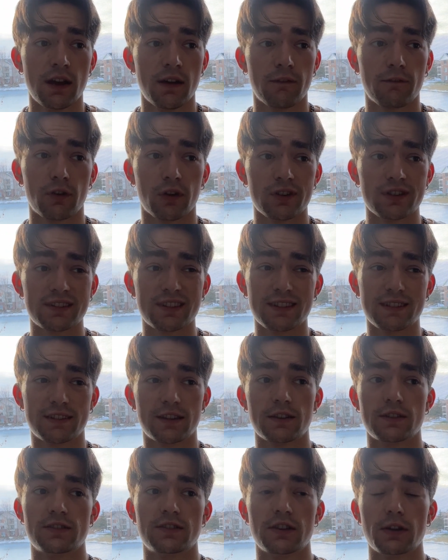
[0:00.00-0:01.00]
For instance,
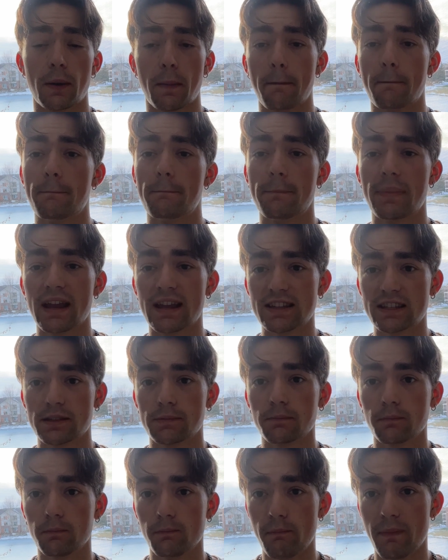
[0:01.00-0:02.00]
there's your
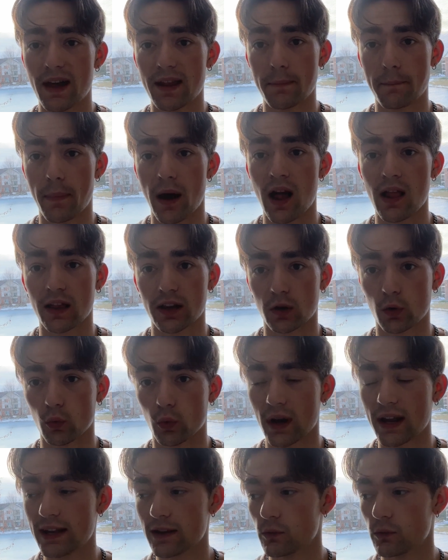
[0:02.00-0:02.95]
base metabolic rate,